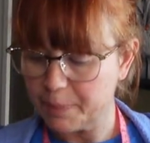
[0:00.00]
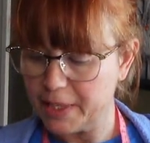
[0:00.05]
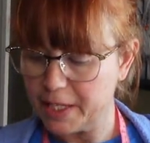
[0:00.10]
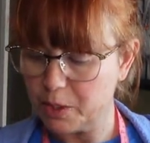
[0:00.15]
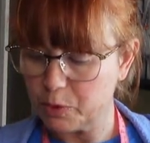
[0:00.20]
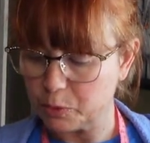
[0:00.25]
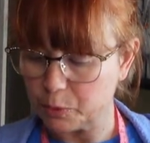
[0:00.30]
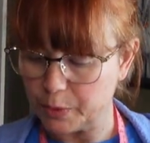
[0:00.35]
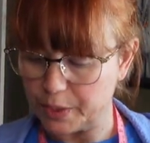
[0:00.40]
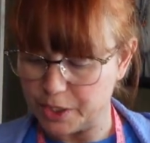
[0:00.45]

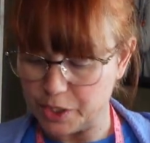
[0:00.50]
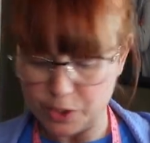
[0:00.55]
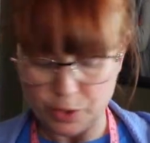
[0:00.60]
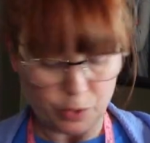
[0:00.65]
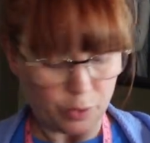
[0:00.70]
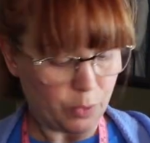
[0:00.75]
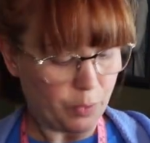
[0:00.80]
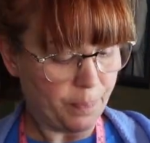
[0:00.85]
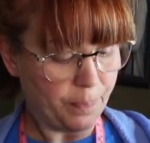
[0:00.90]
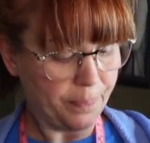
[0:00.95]
the
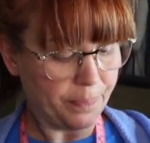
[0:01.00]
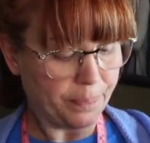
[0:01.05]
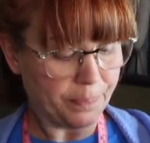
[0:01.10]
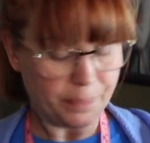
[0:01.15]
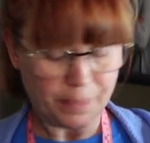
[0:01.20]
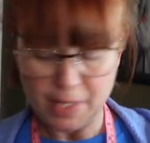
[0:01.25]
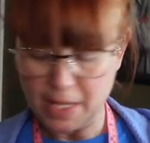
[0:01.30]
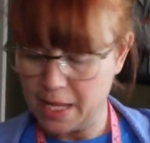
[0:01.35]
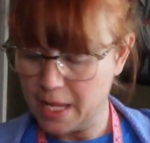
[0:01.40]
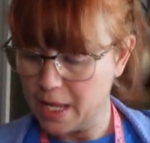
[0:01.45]
original
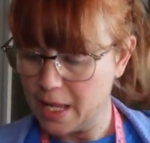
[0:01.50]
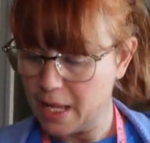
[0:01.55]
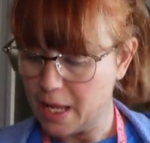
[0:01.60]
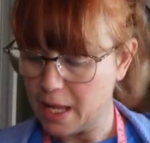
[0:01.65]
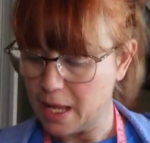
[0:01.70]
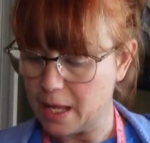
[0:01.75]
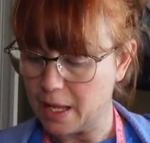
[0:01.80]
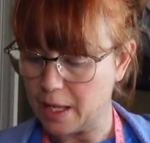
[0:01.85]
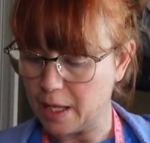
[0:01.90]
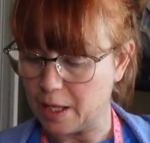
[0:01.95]

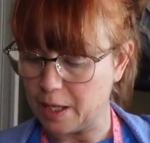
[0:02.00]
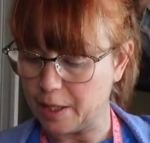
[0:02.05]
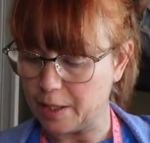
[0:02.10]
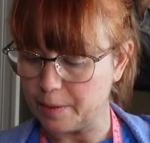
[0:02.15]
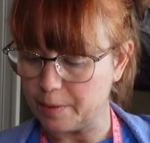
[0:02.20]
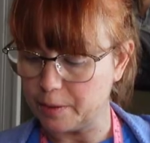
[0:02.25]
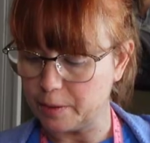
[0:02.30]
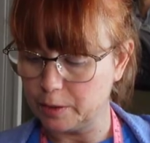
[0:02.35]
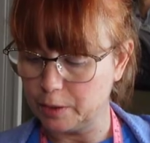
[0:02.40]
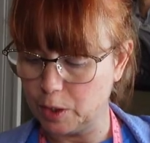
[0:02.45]

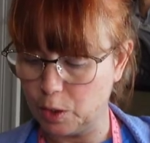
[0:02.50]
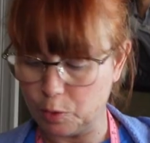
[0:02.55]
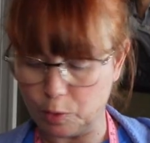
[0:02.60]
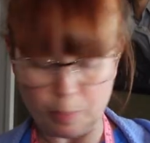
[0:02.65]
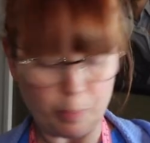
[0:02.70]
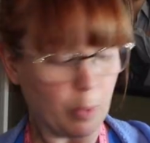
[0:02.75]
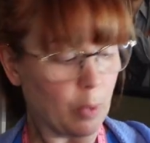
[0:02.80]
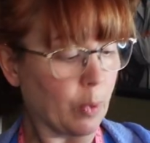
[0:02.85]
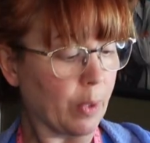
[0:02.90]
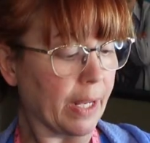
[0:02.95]
lower
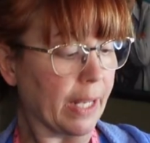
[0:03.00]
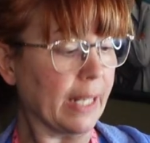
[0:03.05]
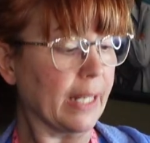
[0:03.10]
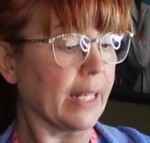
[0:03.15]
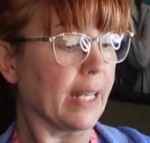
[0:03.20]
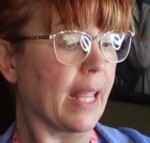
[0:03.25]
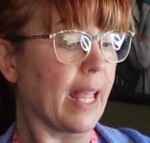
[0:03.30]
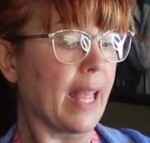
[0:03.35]
point,